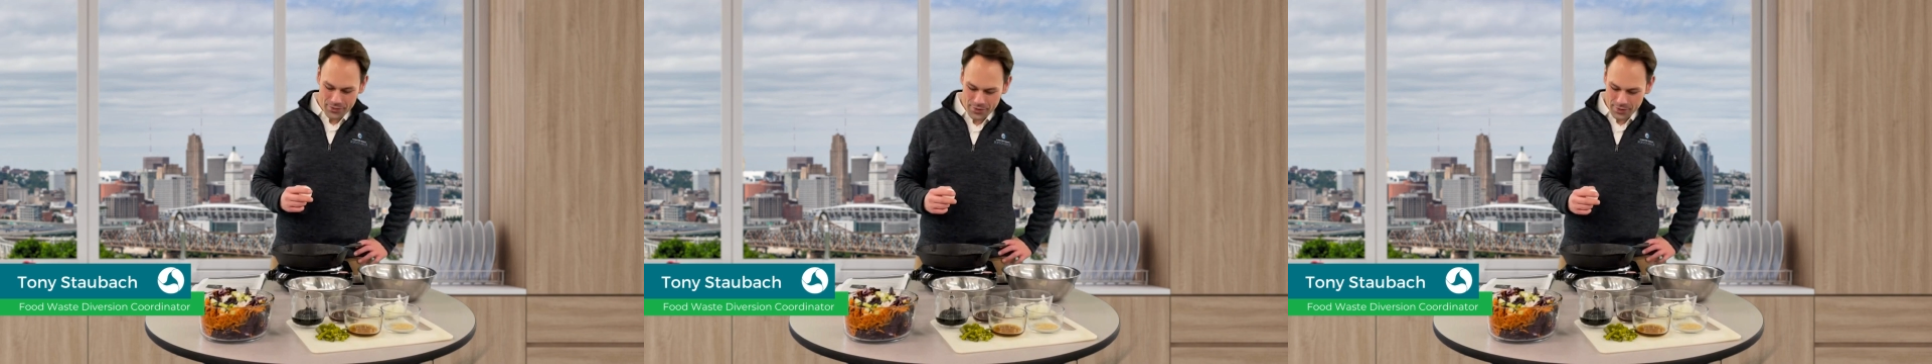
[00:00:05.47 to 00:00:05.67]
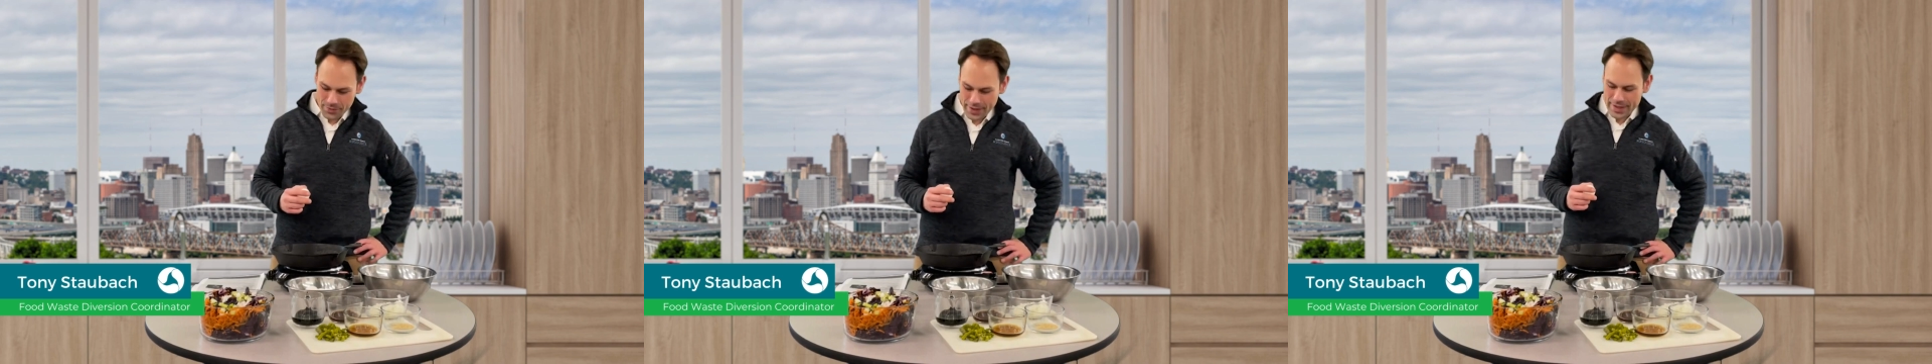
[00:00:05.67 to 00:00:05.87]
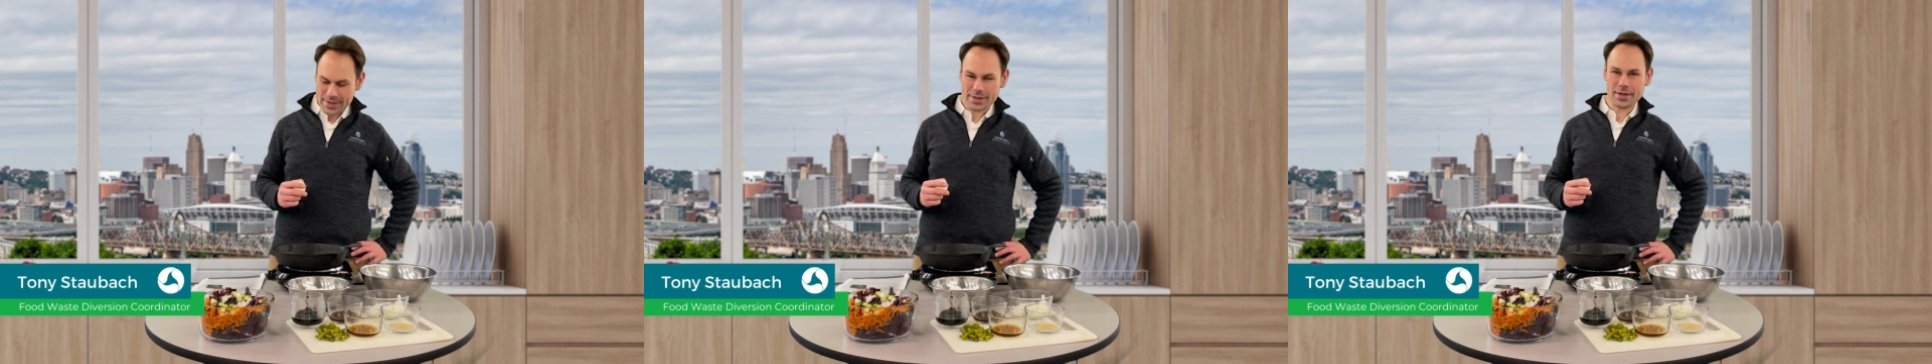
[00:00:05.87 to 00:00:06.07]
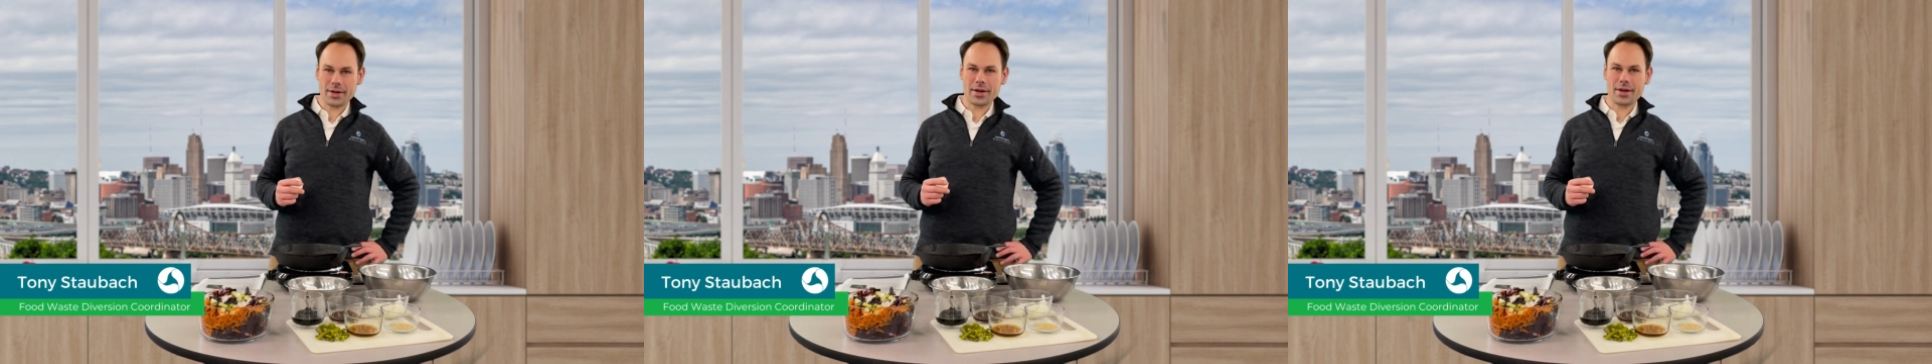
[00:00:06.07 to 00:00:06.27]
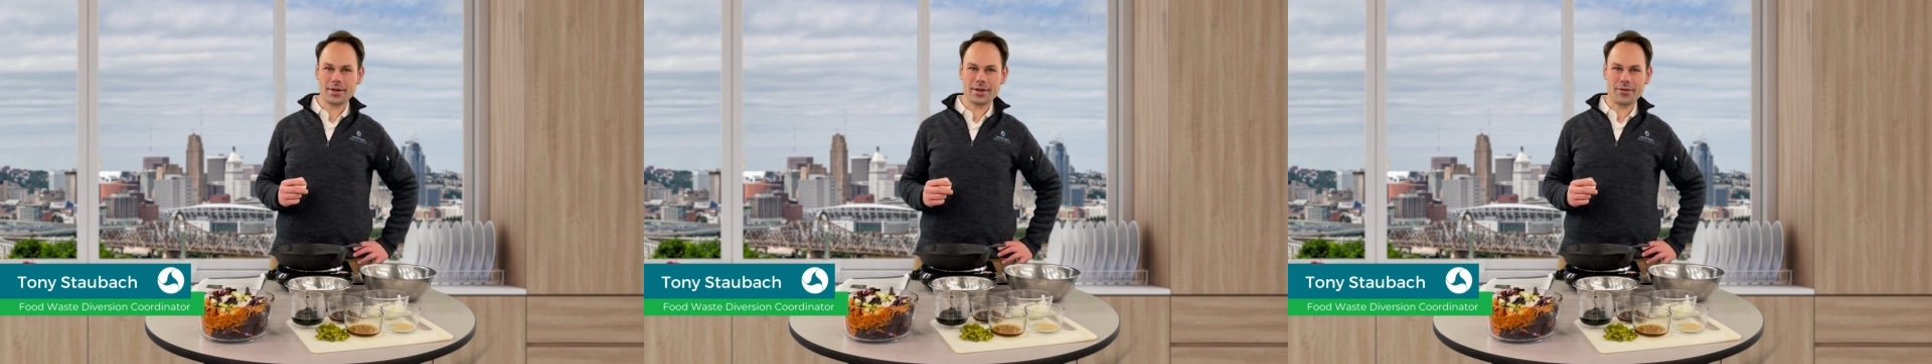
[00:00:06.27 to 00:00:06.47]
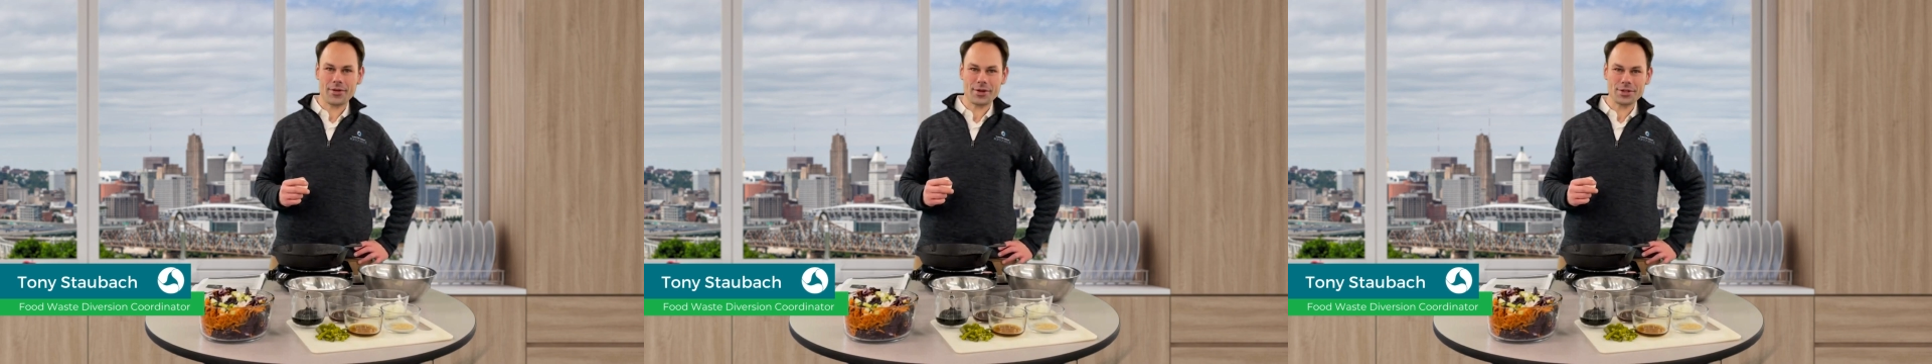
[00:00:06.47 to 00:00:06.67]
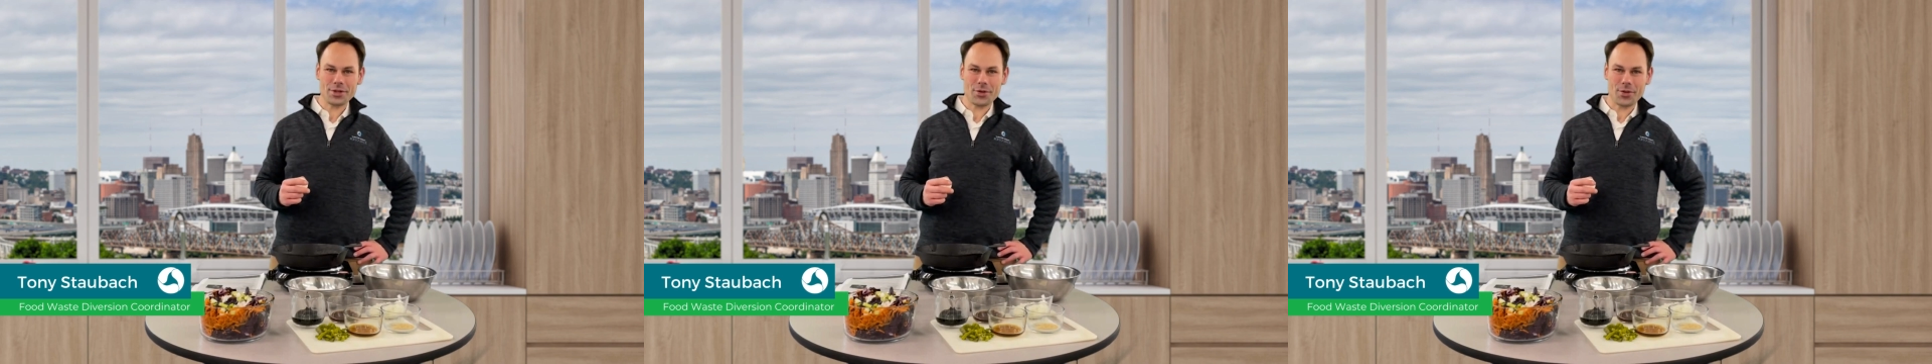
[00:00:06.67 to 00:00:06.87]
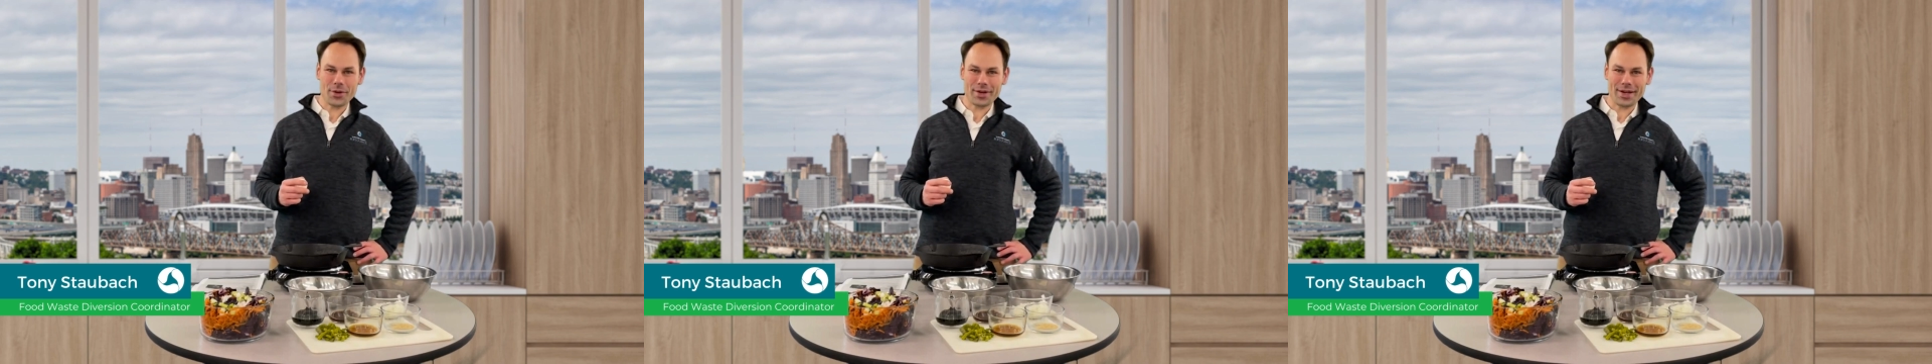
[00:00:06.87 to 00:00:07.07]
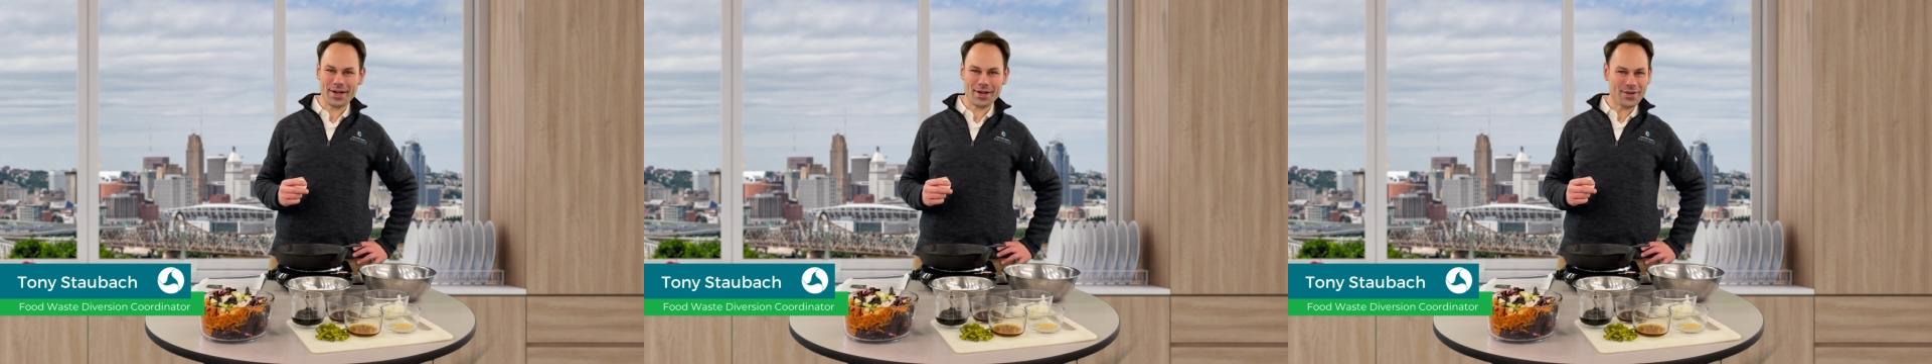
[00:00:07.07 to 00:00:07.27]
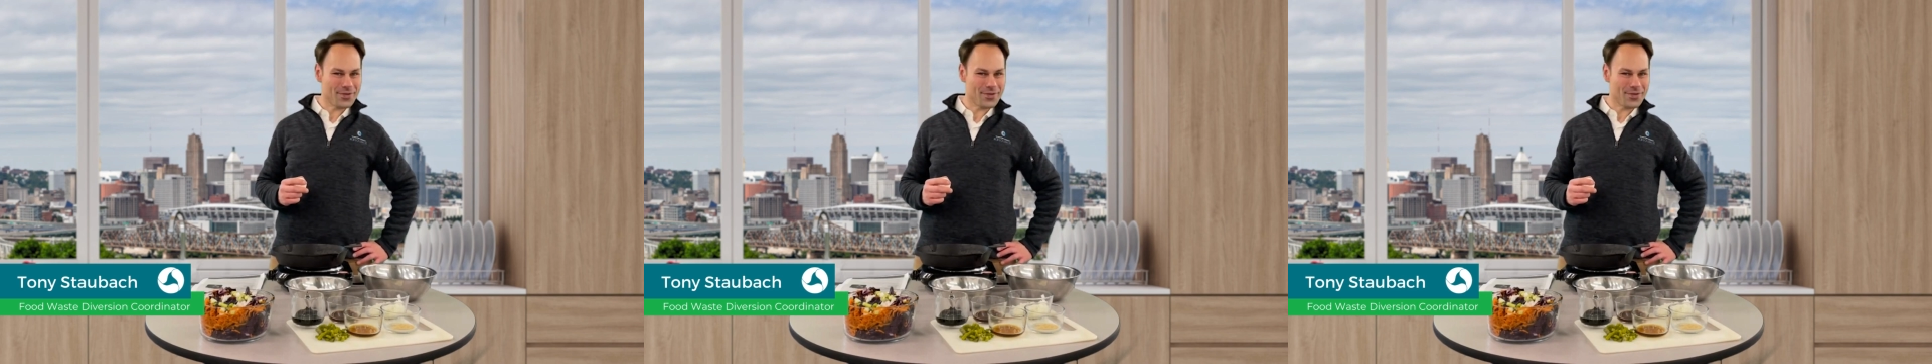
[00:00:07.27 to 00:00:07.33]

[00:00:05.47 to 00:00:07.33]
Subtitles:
Food Waste Diversion Coordinator